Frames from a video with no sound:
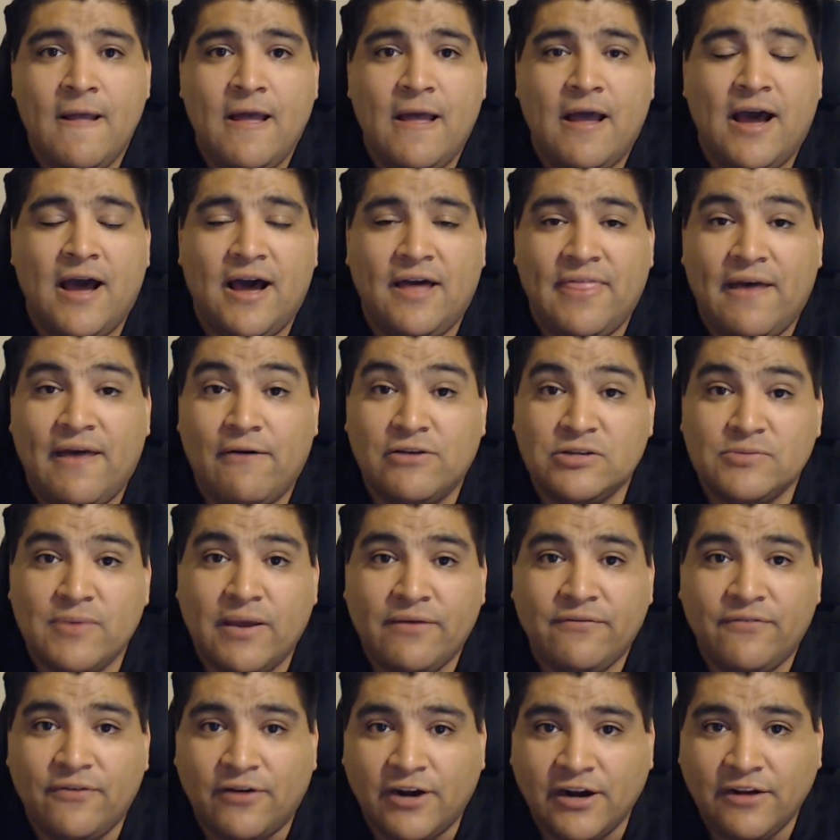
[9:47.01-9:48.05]
That was my
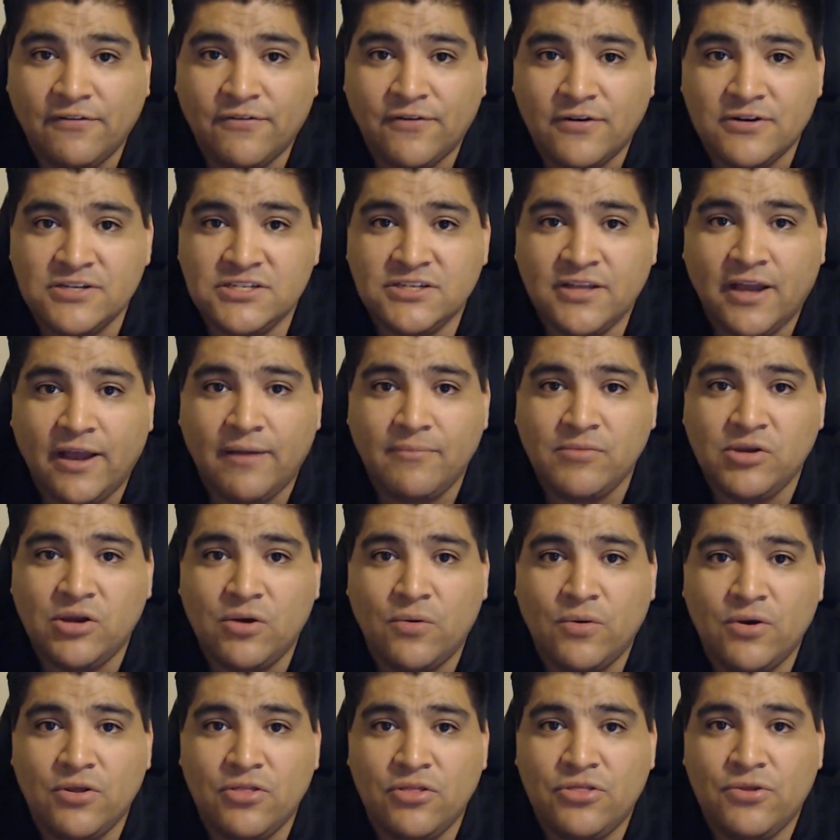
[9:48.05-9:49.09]
very first time
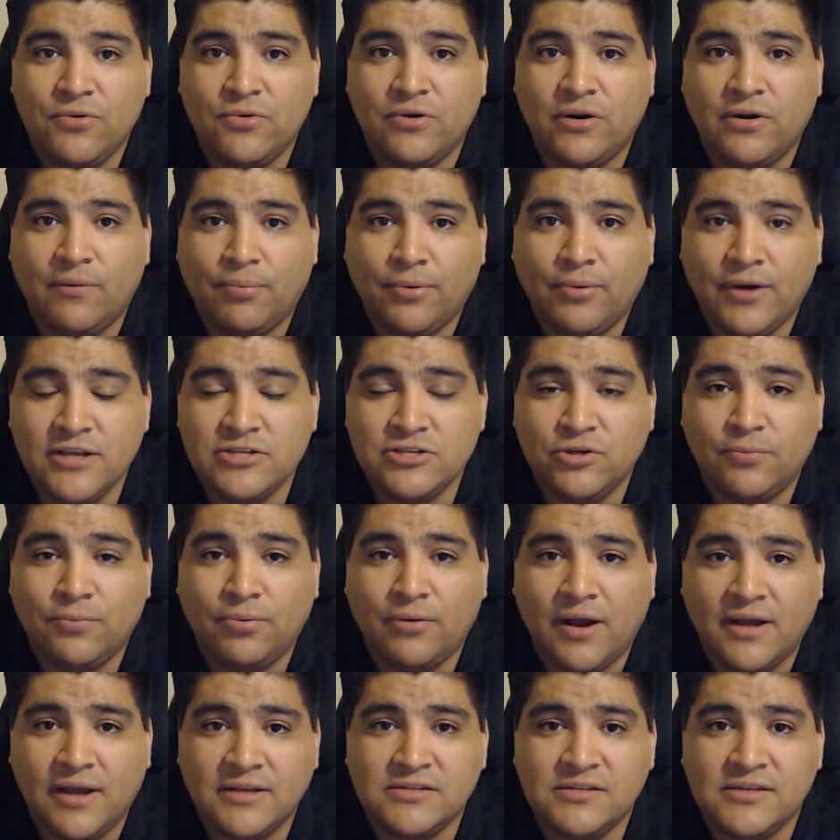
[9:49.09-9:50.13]
going through an appraisal
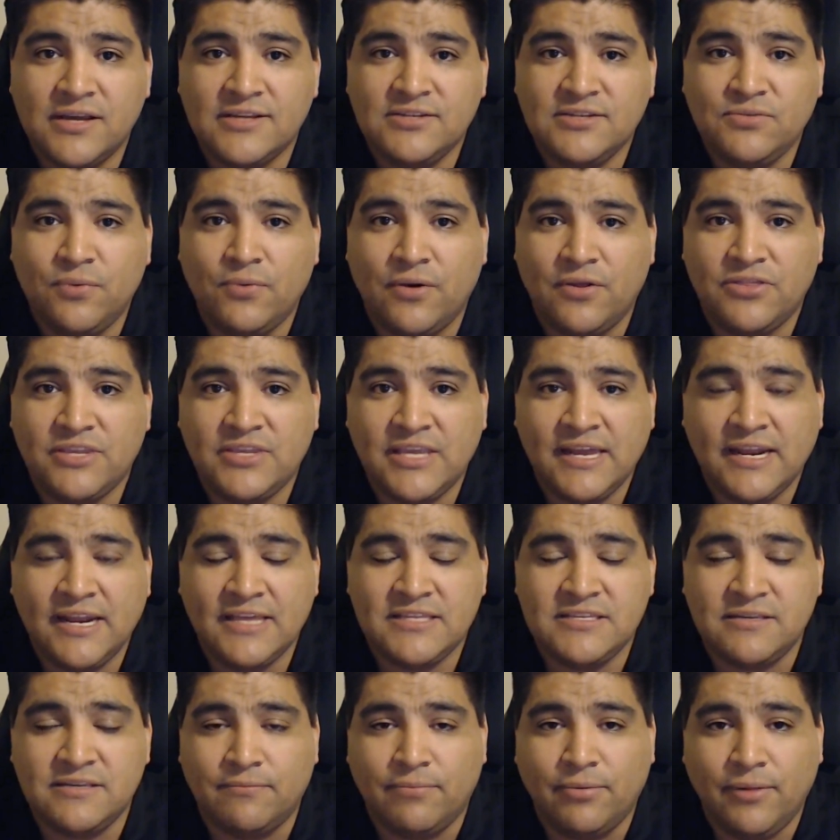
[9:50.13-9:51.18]
process with
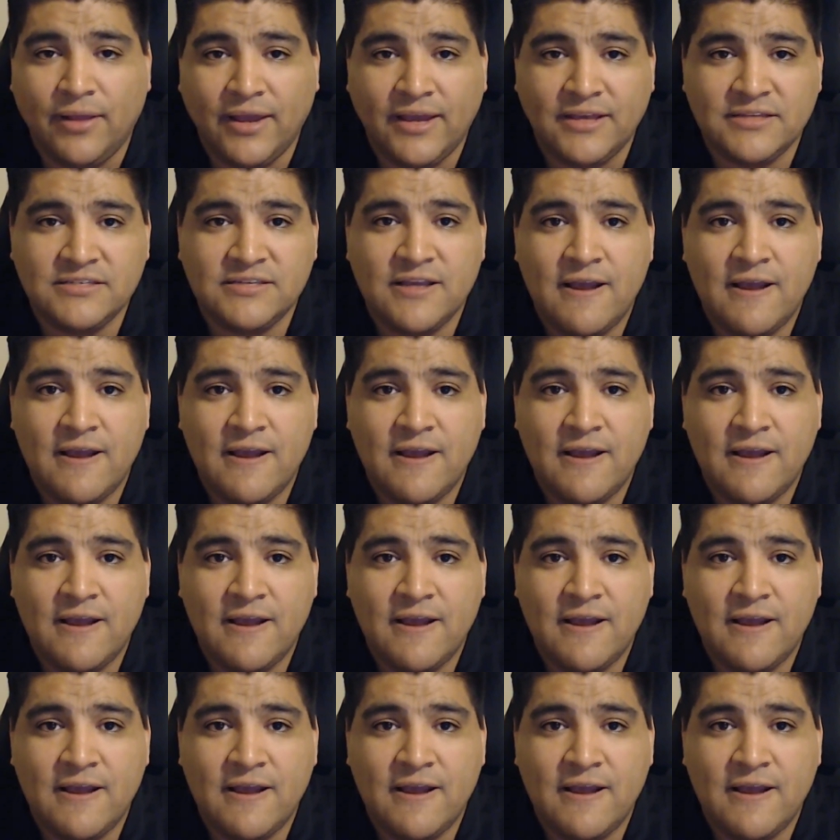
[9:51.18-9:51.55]
tenants in place.